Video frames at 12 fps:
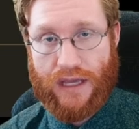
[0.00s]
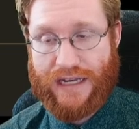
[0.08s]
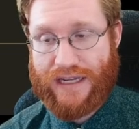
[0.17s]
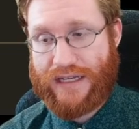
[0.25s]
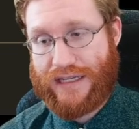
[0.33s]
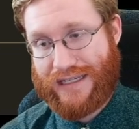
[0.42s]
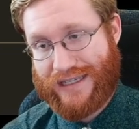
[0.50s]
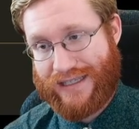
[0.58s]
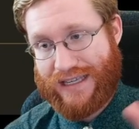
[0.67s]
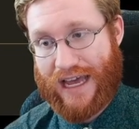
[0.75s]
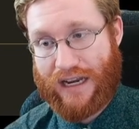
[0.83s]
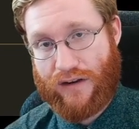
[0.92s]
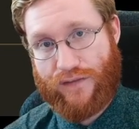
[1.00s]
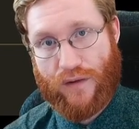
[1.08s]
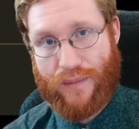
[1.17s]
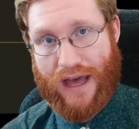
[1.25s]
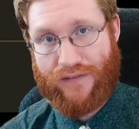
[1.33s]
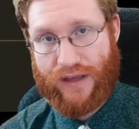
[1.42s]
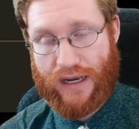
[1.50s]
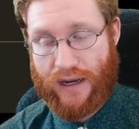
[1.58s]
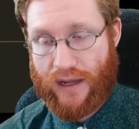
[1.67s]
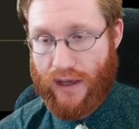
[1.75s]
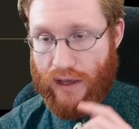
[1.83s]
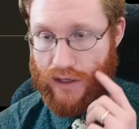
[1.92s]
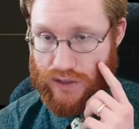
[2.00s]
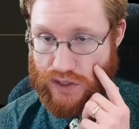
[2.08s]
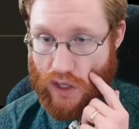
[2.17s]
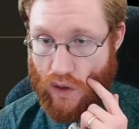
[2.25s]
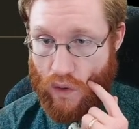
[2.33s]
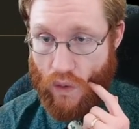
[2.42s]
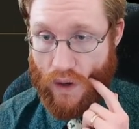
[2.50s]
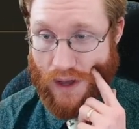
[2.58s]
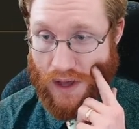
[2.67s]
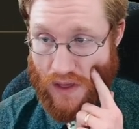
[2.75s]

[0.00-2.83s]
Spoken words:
He didn't descend from heaven. So